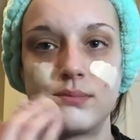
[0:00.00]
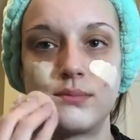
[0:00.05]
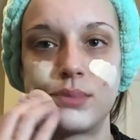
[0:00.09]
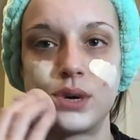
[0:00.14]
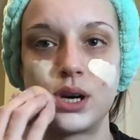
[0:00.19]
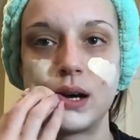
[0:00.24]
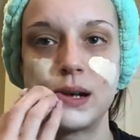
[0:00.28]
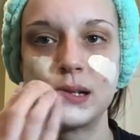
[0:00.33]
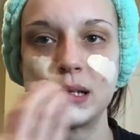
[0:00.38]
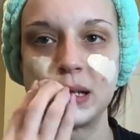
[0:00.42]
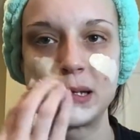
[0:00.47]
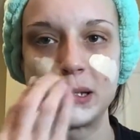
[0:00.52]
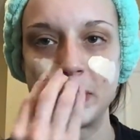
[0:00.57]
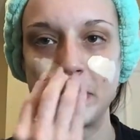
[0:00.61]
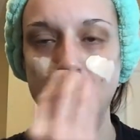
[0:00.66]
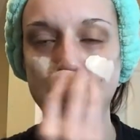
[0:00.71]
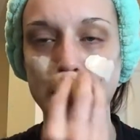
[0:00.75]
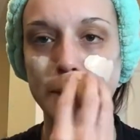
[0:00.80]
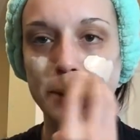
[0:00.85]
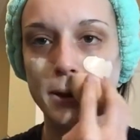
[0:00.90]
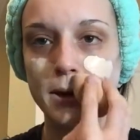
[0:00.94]
bronzer
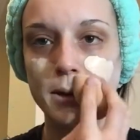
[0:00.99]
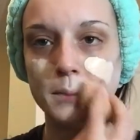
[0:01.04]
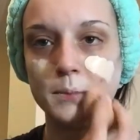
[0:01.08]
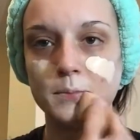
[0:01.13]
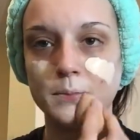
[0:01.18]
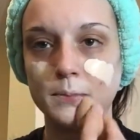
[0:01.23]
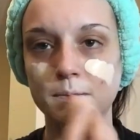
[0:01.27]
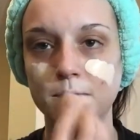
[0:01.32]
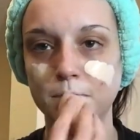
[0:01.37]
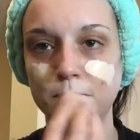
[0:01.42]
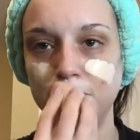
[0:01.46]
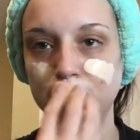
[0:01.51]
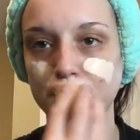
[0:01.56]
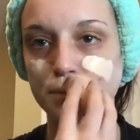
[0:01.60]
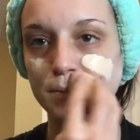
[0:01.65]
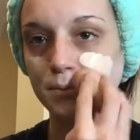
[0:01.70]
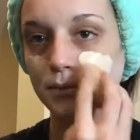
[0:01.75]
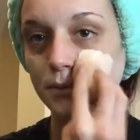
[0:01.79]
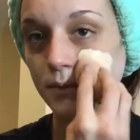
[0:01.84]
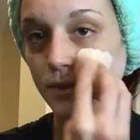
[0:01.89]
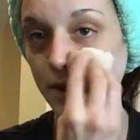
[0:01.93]
maybe
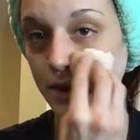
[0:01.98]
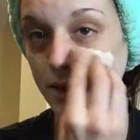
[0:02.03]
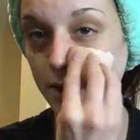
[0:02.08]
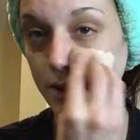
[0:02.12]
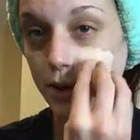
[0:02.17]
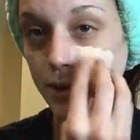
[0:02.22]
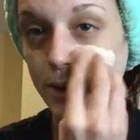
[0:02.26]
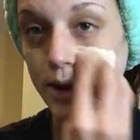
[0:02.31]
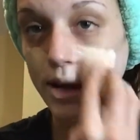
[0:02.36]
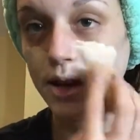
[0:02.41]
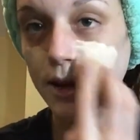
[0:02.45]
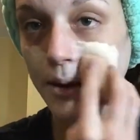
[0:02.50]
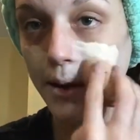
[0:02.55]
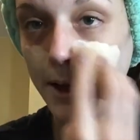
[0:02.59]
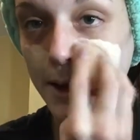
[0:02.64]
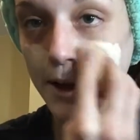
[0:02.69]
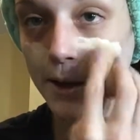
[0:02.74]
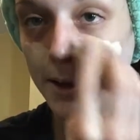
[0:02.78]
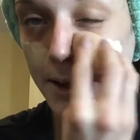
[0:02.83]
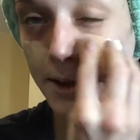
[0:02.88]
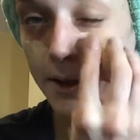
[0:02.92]
to
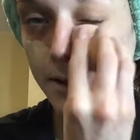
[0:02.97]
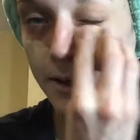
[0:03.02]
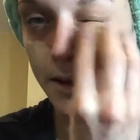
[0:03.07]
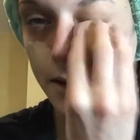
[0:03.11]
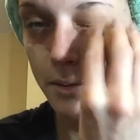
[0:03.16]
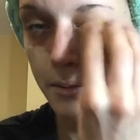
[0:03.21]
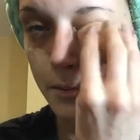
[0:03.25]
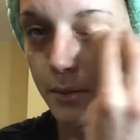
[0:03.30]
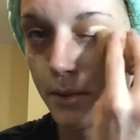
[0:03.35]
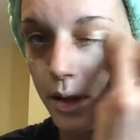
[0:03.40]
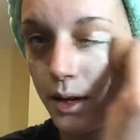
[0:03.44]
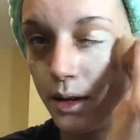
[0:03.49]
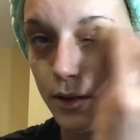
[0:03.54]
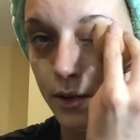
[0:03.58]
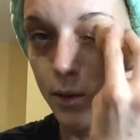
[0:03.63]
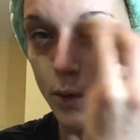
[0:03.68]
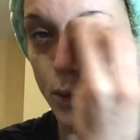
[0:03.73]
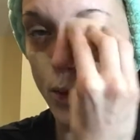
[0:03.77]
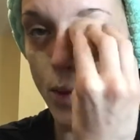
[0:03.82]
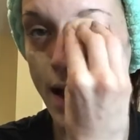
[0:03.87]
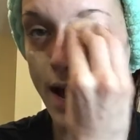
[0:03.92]
lighten this up,
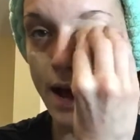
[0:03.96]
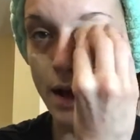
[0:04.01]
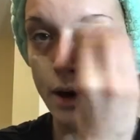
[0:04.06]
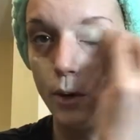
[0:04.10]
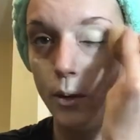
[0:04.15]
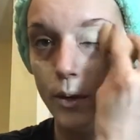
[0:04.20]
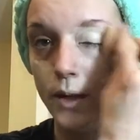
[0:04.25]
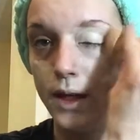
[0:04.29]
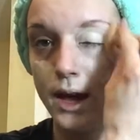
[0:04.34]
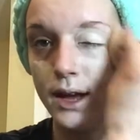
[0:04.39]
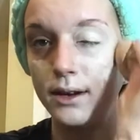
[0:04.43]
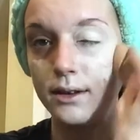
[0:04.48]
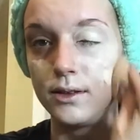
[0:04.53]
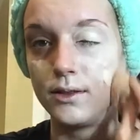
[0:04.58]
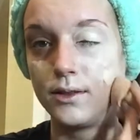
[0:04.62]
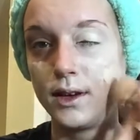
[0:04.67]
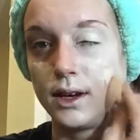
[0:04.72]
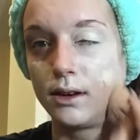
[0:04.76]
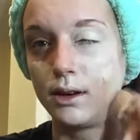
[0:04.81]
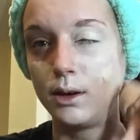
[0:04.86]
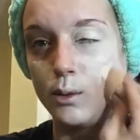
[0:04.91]
because wow, that is
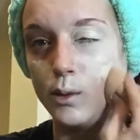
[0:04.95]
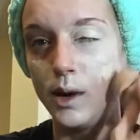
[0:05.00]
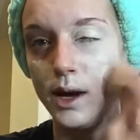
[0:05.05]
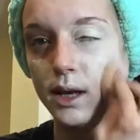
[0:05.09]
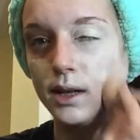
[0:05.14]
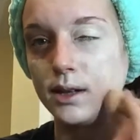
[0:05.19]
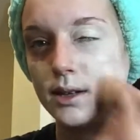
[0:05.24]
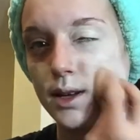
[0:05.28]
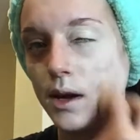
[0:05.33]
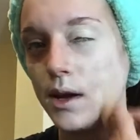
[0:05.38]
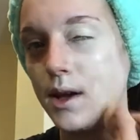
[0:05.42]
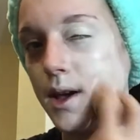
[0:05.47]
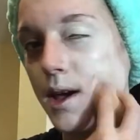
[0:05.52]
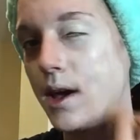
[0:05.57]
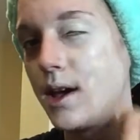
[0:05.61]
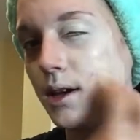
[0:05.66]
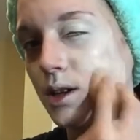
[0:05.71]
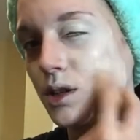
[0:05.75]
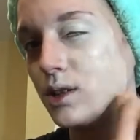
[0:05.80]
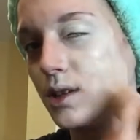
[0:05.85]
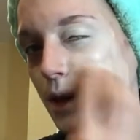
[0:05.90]
very white.
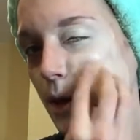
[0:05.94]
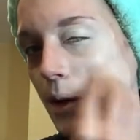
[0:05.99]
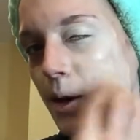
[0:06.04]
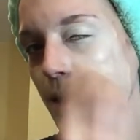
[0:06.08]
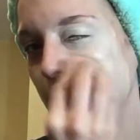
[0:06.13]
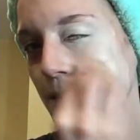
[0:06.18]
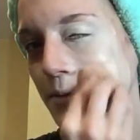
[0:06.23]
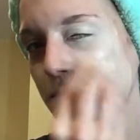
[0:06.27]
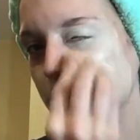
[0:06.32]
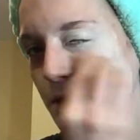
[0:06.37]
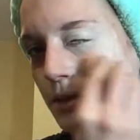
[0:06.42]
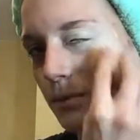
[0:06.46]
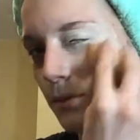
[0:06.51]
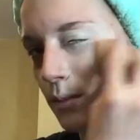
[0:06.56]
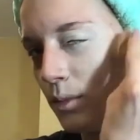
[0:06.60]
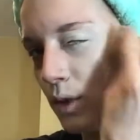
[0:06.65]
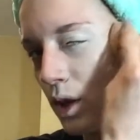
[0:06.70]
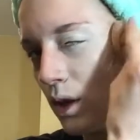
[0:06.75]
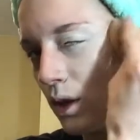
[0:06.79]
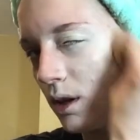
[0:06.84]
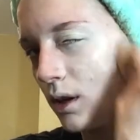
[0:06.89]
Actually, I have
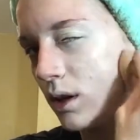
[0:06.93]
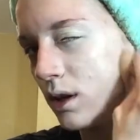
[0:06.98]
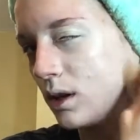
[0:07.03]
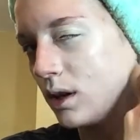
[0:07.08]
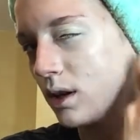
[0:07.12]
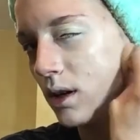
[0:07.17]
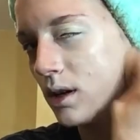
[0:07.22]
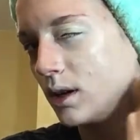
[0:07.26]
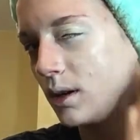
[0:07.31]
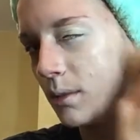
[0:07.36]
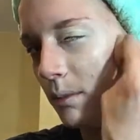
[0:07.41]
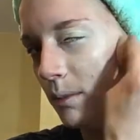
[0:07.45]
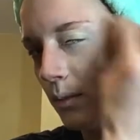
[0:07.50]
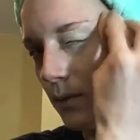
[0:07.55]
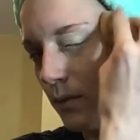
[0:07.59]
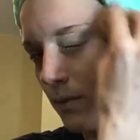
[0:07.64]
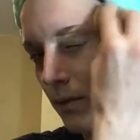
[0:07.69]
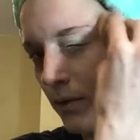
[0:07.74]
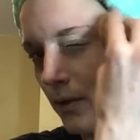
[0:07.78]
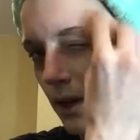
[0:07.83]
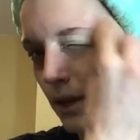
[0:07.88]
some darker
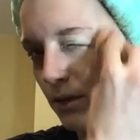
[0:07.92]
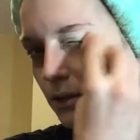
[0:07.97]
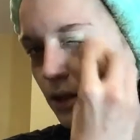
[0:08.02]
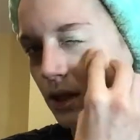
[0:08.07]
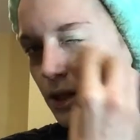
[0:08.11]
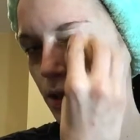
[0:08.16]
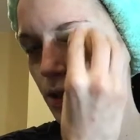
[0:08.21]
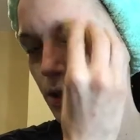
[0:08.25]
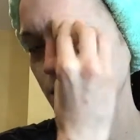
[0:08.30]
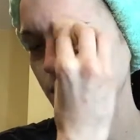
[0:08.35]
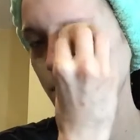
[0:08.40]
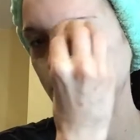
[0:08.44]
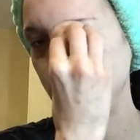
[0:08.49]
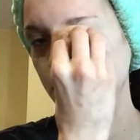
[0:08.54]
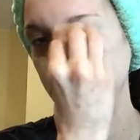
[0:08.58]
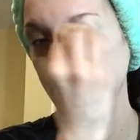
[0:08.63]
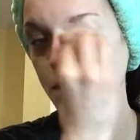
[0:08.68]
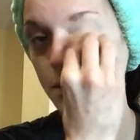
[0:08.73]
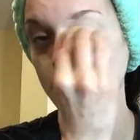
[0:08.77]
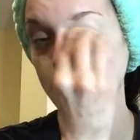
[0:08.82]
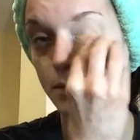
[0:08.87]
foundation.
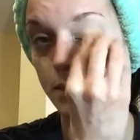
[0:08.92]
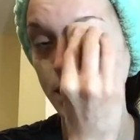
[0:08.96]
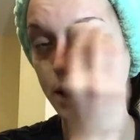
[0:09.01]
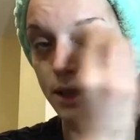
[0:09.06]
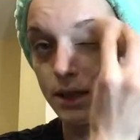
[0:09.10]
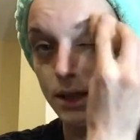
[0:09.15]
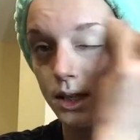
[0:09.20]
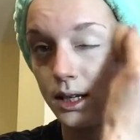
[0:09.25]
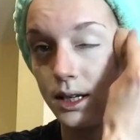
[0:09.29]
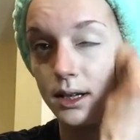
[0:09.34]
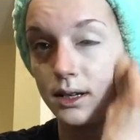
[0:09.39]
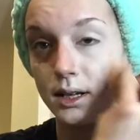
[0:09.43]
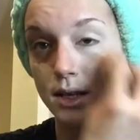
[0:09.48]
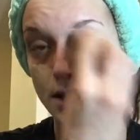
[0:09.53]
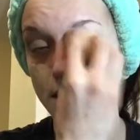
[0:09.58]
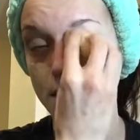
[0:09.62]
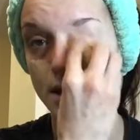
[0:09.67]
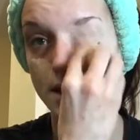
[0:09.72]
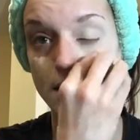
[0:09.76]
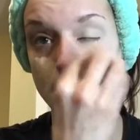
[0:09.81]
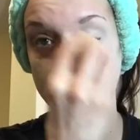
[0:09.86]
Maybe I'll mix it
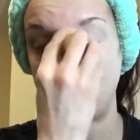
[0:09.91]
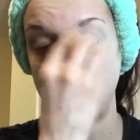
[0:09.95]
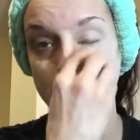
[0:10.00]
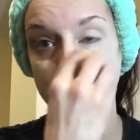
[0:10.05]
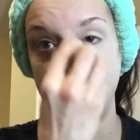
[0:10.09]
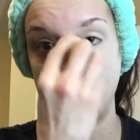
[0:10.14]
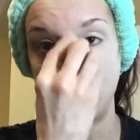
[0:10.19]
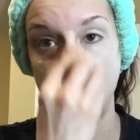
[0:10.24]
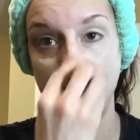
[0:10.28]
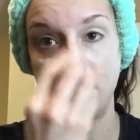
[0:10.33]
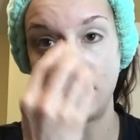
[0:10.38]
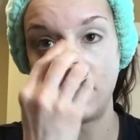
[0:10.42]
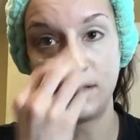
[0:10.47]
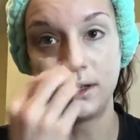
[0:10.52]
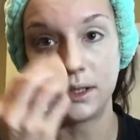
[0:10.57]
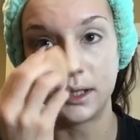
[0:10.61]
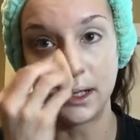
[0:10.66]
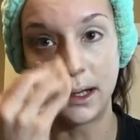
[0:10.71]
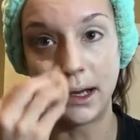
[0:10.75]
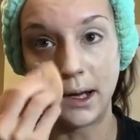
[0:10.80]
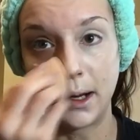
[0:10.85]

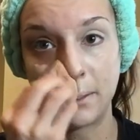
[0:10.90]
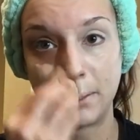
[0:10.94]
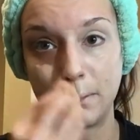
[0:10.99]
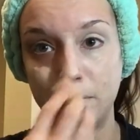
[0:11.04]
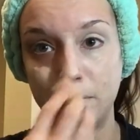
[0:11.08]
on top.